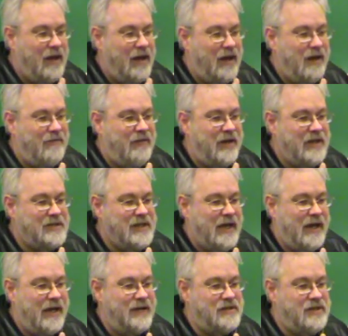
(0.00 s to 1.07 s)
various
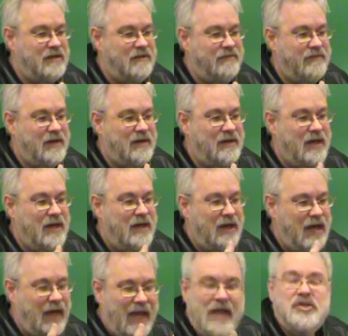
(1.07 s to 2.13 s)
kinds of
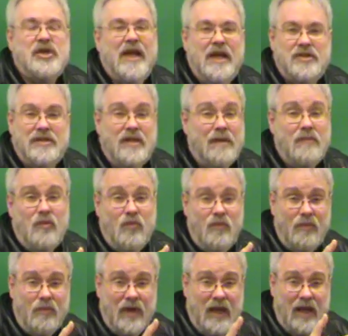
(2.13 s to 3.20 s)
education that
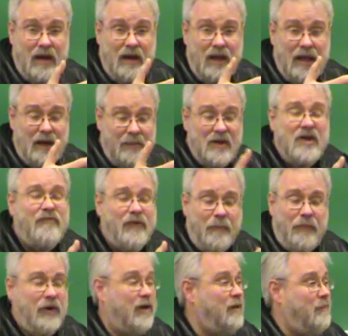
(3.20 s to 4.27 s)
in a
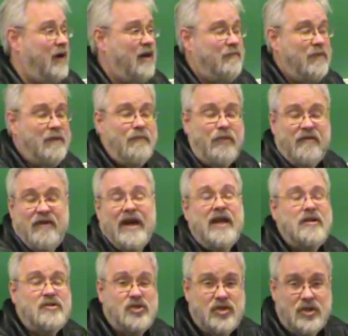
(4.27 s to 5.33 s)
different period might have been
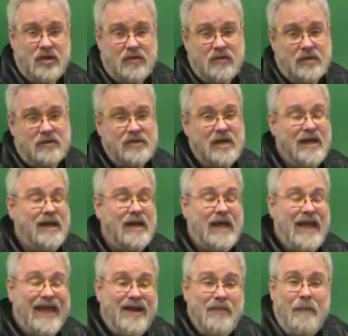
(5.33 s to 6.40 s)
provided in schools.
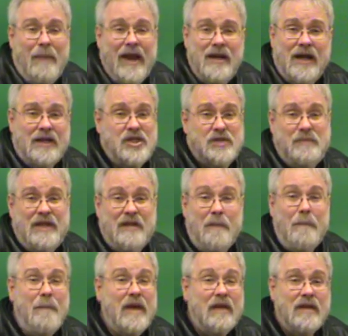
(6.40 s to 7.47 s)
And it might not just be the
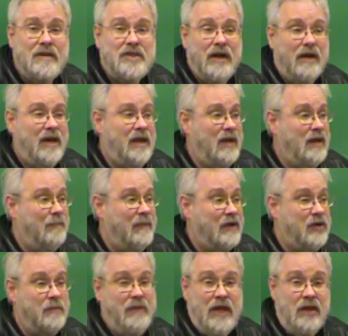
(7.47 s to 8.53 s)
military, but
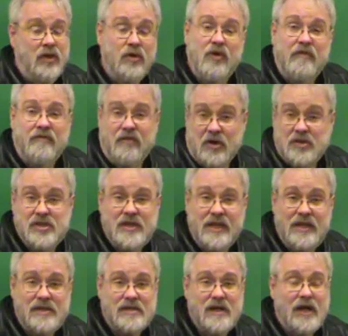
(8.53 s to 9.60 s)
could be
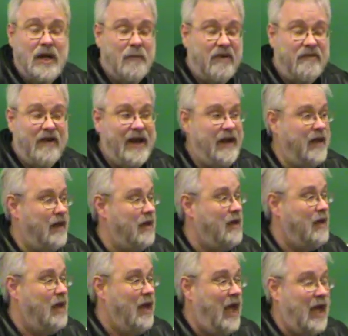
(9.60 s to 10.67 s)
universities providing
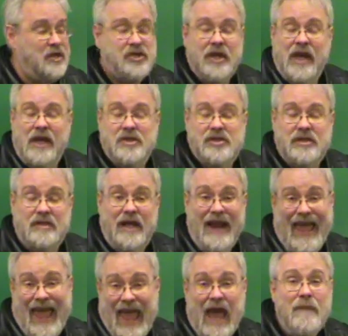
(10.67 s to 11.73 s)
education that
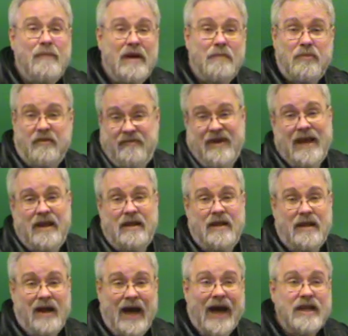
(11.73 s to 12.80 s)
had been provided
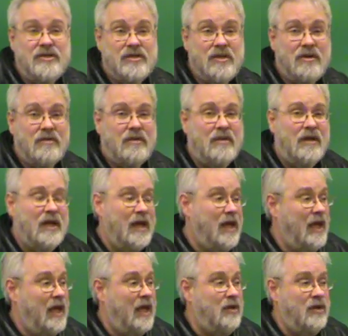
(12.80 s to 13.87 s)
in high school.
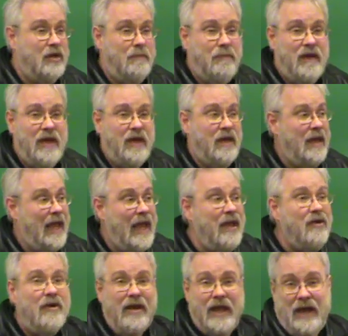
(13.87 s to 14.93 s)
It could be
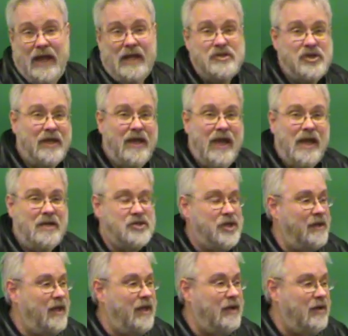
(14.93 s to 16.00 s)
internet
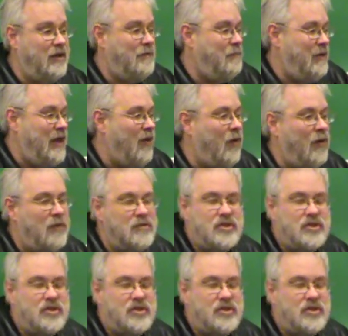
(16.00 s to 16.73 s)
education. It could be all